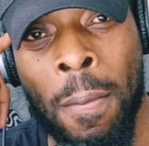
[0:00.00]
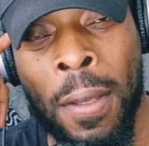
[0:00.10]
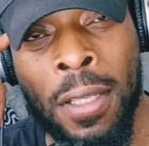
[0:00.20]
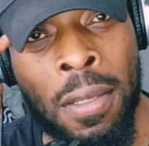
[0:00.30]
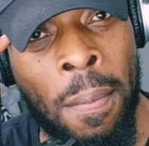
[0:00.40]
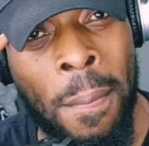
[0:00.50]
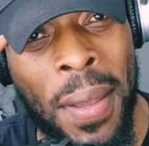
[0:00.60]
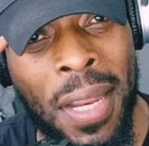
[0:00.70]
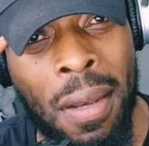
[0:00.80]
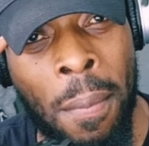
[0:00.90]
Because the
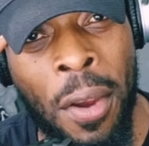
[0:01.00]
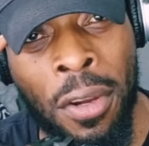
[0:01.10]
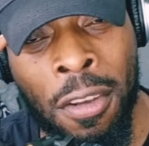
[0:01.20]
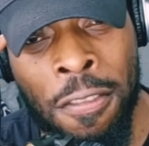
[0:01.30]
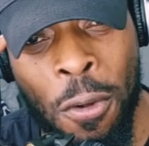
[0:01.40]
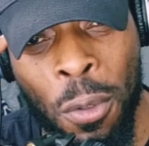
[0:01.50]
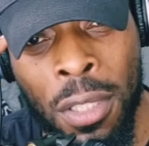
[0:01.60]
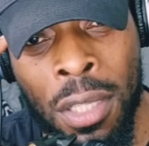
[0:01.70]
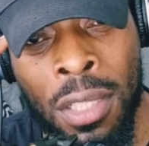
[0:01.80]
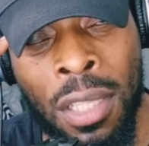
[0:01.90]
minute America
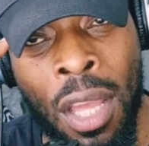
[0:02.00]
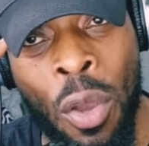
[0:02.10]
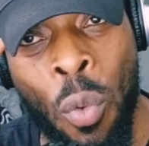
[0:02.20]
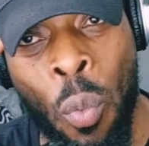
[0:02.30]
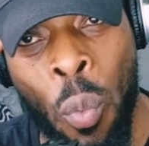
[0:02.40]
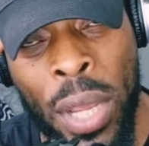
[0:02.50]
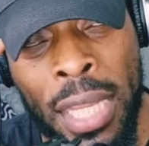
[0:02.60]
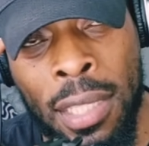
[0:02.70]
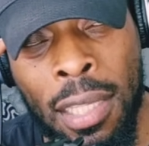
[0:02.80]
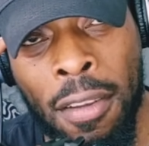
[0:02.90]
falters,
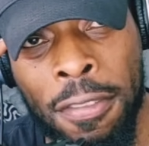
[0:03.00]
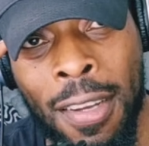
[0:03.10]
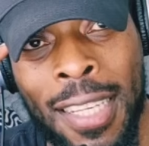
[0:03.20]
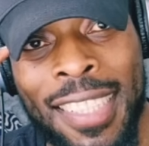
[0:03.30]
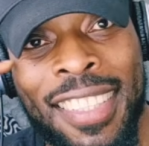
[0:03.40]
we suffer.